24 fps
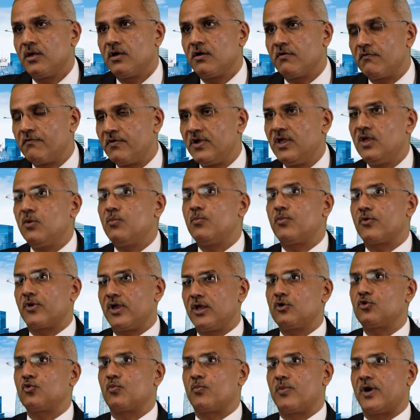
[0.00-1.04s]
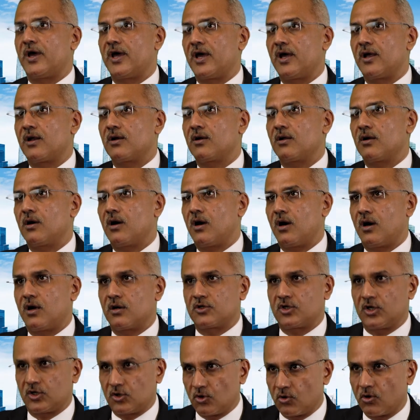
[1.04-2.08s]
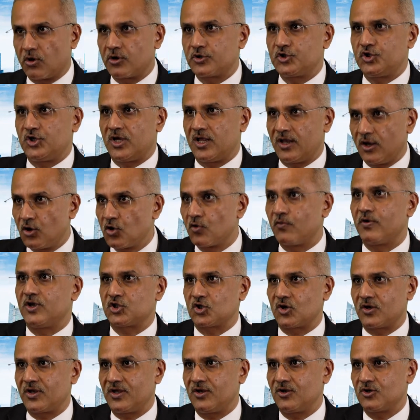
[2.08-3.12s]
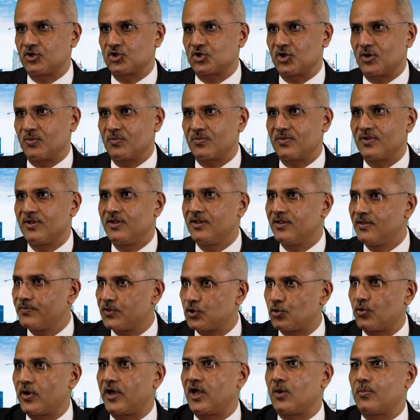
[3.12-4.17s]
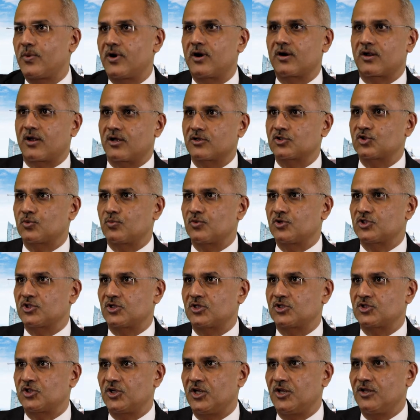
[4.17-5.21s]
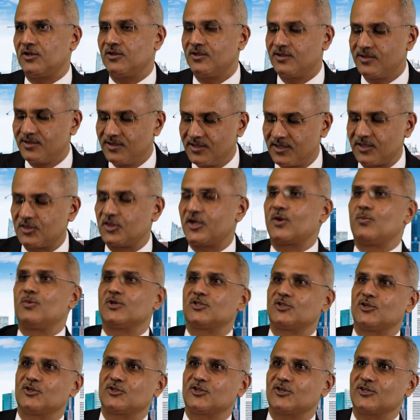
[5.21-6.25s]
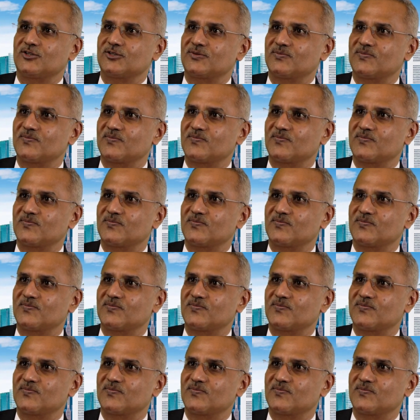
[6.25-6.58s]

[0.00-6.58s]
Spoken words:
we bring to bear our technology and innovation leadership to help our customers succeed in their businesses.